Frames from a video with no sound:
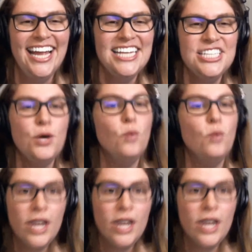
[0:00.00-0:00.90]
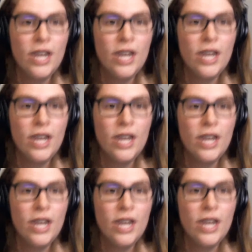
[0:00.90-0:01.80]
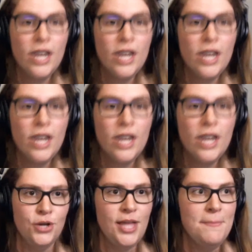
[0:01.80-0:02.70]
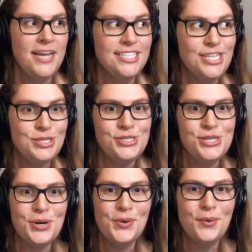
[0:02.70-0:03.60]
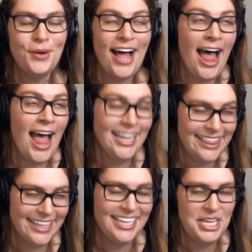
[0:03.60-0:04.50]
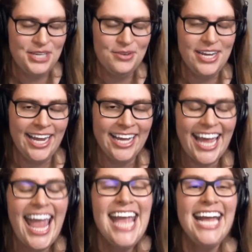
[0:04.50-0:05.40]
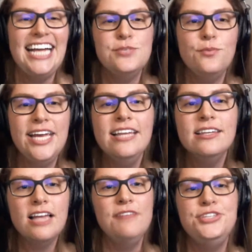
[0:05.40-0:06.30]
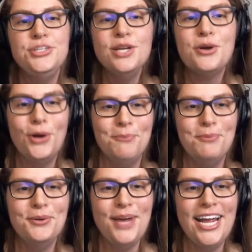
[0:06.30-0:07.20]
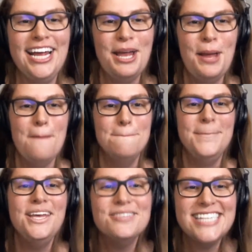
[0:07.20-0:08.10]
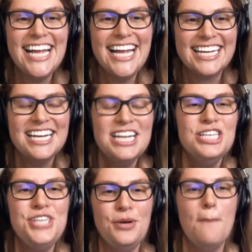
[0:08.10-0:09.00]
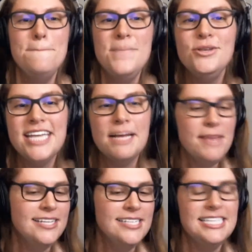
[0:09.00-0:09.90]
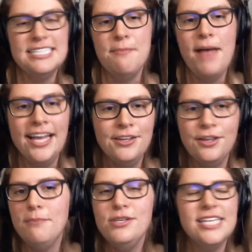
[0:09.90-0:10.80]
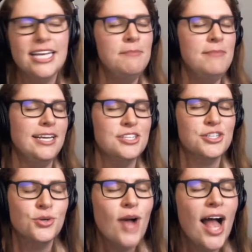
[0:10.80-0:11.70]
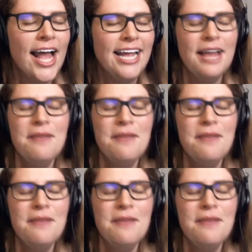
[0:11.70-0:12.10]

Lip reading: So one of the massive parts of this show that makes it so, I think, unique is we love to incorporate music. So music makes us smile. Music can make us cry.